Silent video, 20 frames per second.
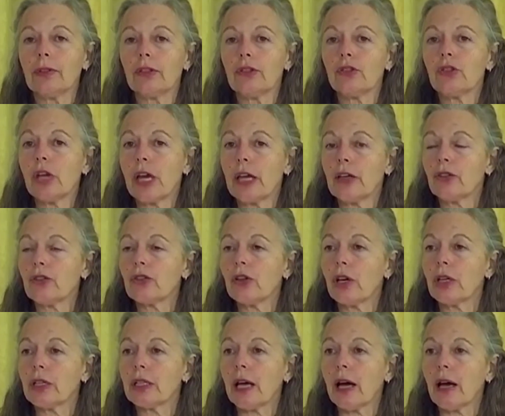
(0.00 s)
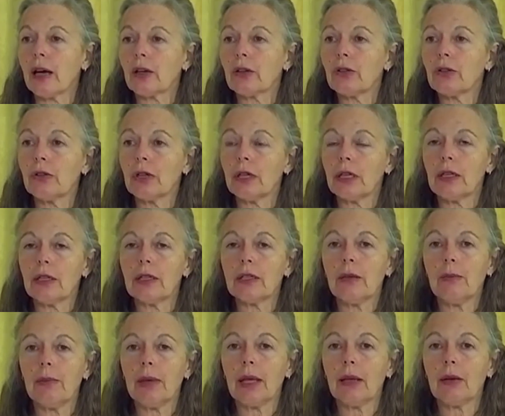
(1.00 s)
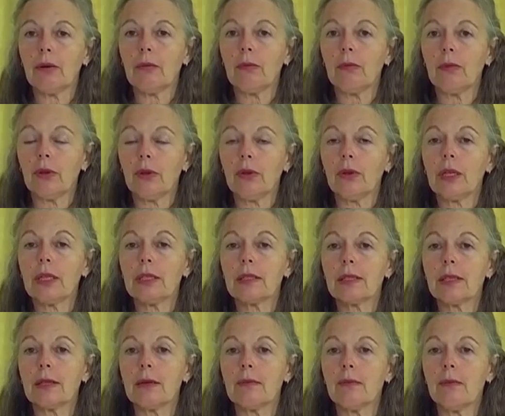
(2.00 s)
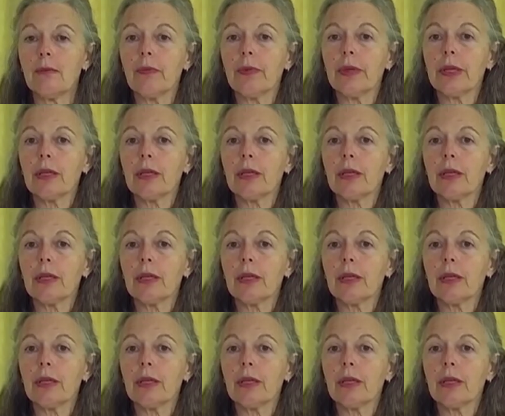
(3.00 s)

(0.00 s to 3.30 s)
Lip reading: to change our doctrine in Tibetan Buddhism.